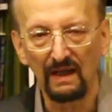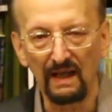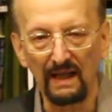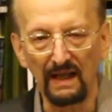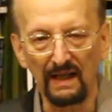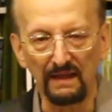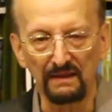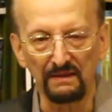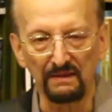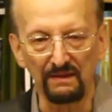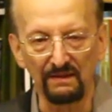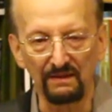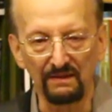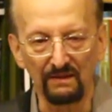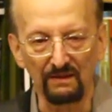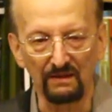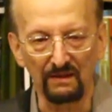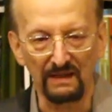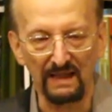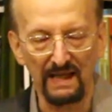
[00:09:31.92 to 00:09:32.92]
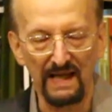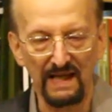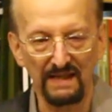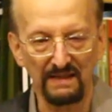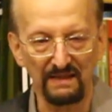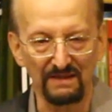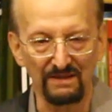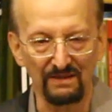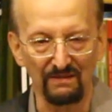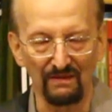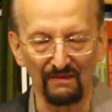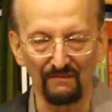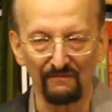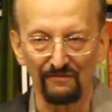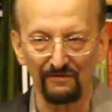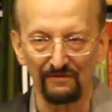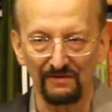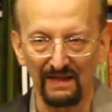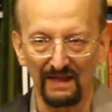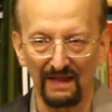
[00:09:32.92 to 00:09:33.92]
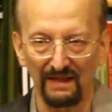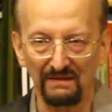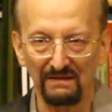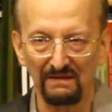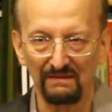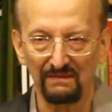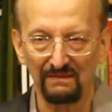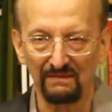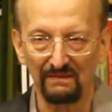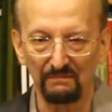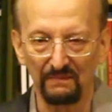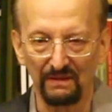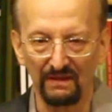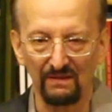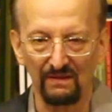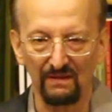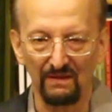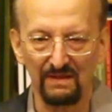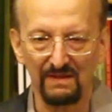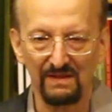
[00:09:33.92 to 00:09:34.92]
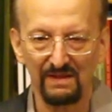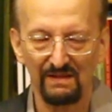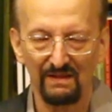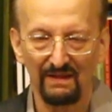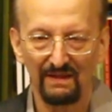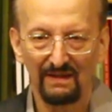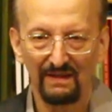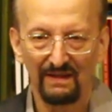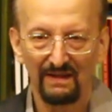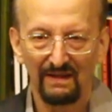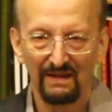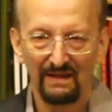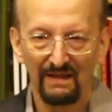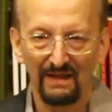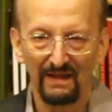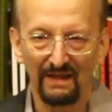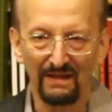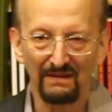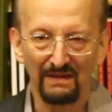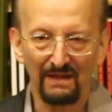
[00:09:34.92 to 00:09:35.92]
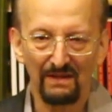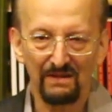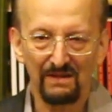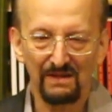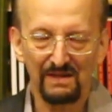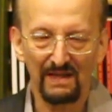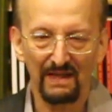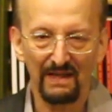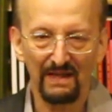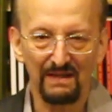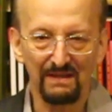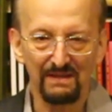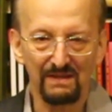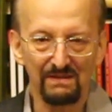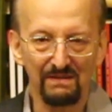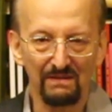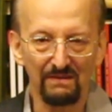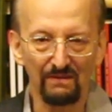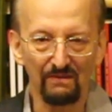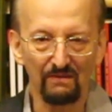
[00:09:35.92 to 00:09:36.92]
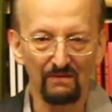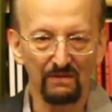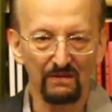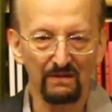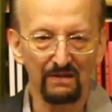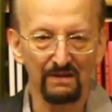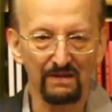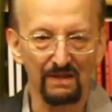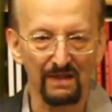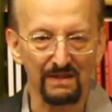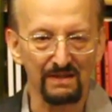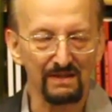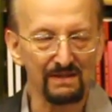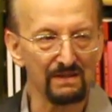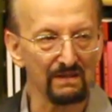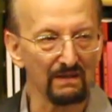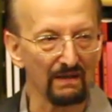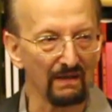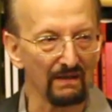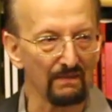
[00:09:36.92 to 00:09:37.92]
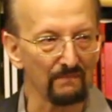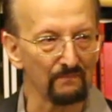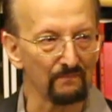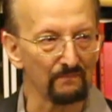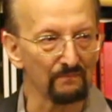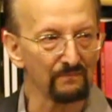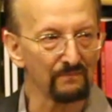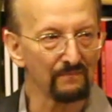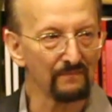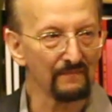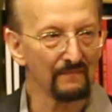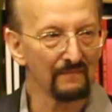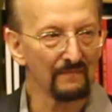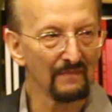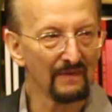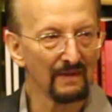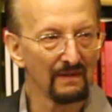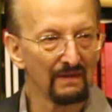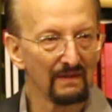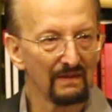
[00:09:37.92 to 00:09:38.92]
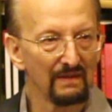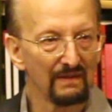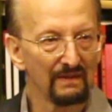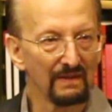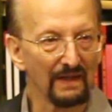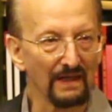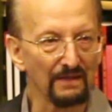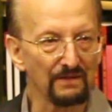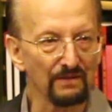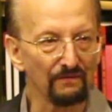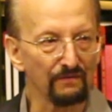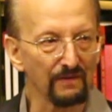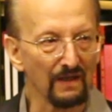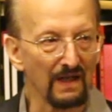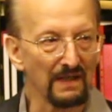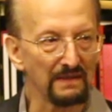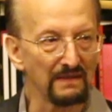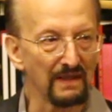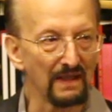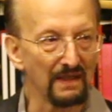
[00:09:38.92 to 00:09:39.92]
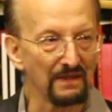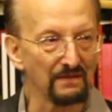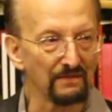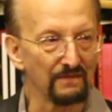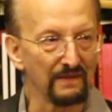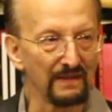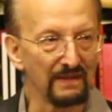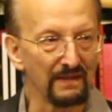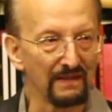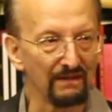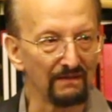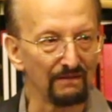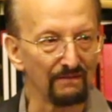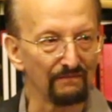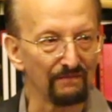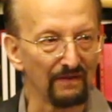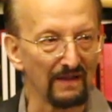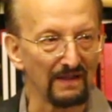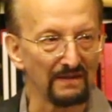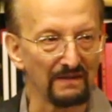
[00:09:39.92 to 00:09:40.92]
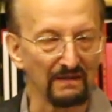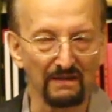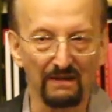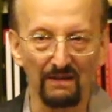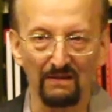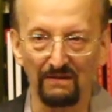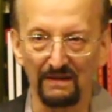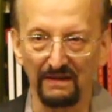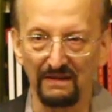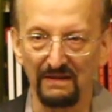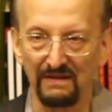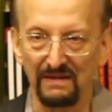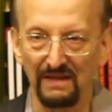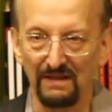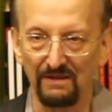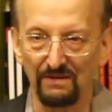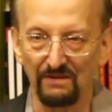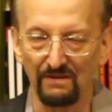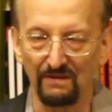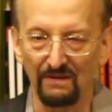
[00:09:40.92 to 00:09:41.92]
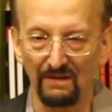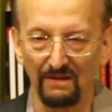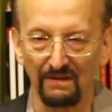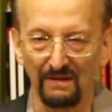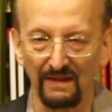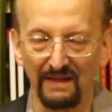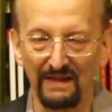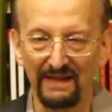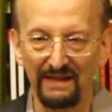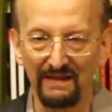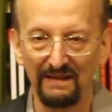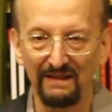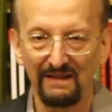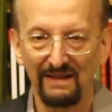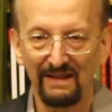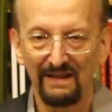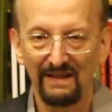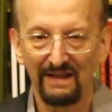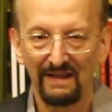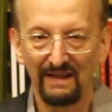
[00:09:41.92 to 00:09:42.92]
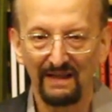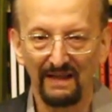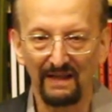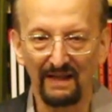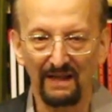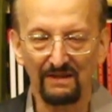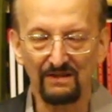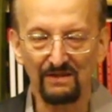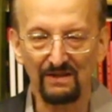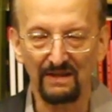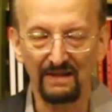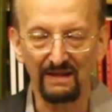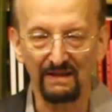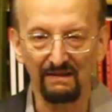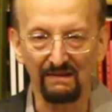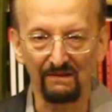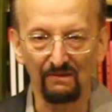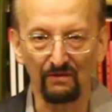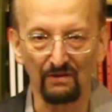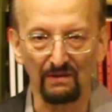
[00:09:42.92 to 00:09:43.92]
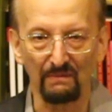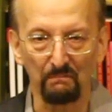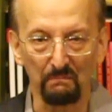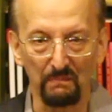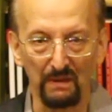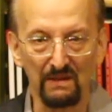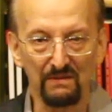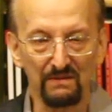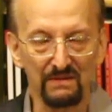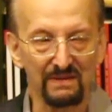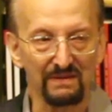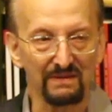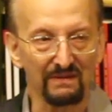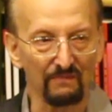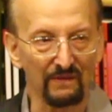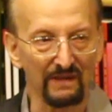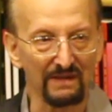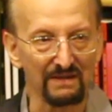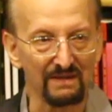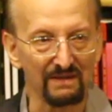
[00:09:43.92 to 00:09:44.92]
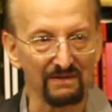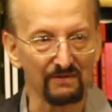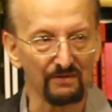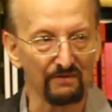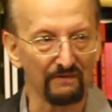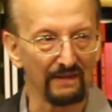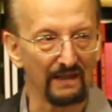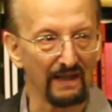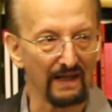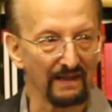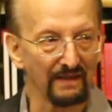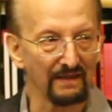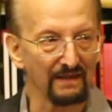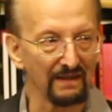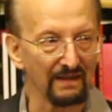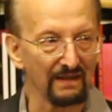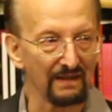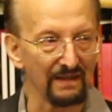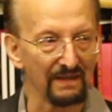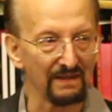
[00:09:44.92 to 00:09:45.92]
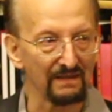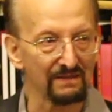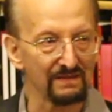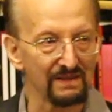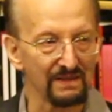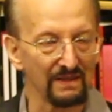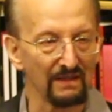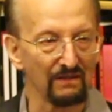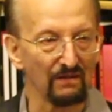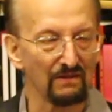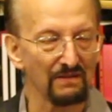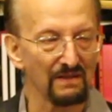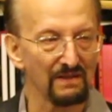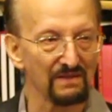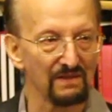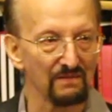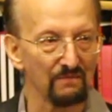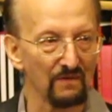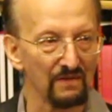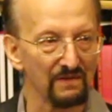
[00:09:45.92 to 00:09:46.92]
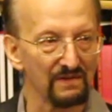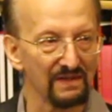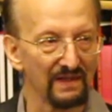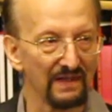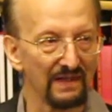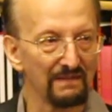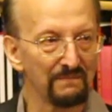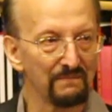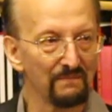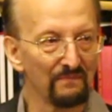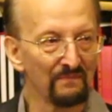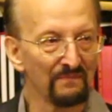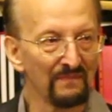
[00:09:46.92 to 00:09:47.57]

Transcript: And you've got to hand it to him for that, because in those days you couldn't just catch a flight down to India and find a yogi to teach you yoga. He actually caught a boat, went to Sri Lanka, Ceylon as it was then,